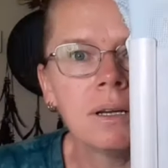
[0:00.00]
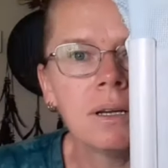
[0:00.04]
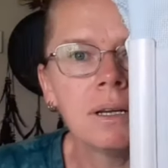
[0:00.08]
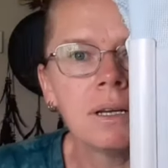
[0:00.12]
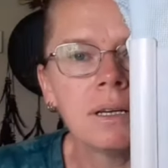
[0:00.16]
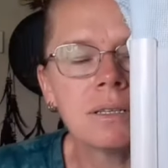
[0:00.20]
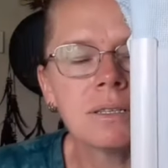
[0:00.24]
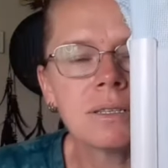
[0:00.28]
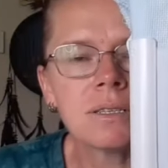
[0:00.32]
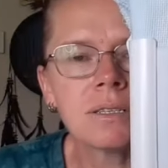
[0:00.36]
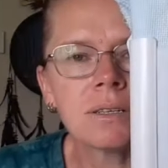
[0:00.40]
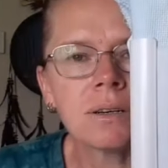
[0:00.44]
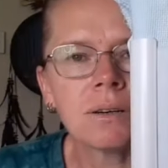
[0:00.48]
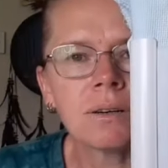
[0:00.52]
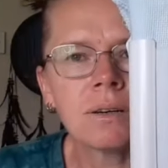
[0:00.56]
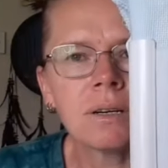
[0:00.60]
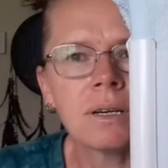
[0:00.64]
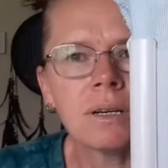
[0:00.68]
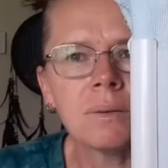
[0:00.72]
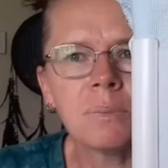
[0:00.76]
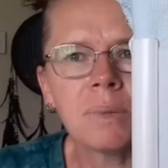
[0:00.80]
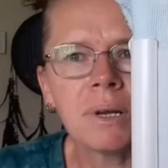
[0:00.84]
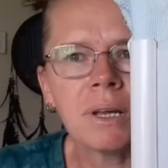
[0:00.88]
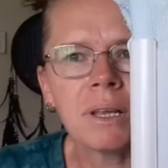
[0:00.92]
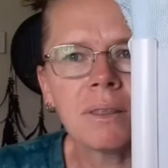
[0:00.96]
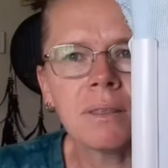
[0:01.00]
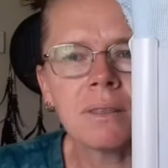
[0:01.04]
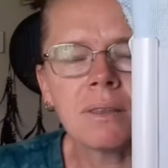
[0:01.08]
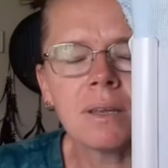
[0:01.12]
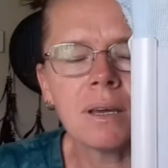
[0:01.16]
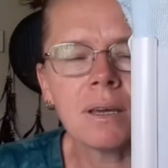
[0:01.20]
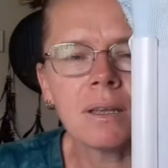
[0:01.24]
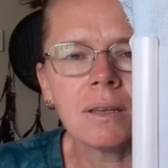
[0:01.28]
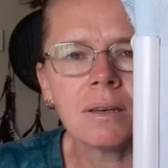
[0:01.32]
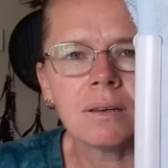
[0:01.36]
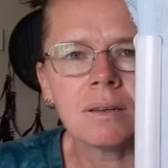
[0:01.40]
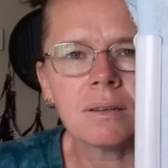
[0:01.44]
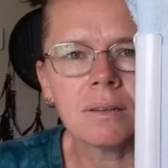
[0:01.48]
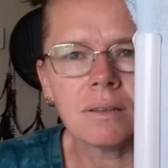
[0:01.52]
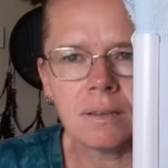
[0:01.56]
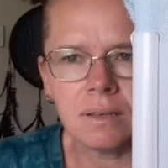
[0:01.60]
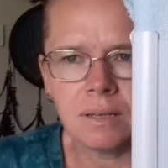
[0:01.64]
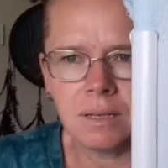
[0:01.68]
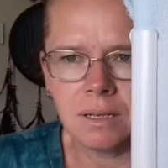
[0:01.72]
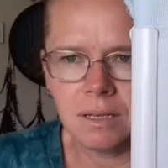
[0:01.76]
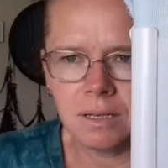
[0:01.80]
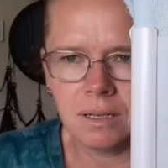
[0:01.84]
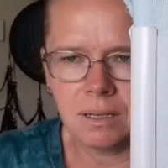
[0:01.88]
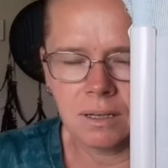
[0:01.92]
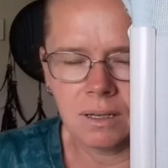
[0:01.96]
and sorry about that,
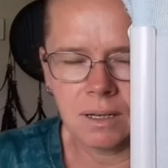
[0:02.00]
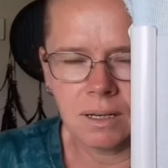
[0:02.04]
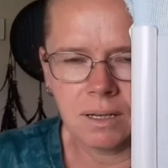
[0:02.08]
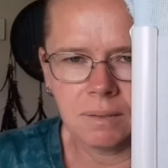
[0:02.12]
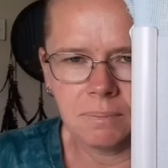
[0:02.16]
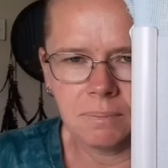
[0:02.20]
the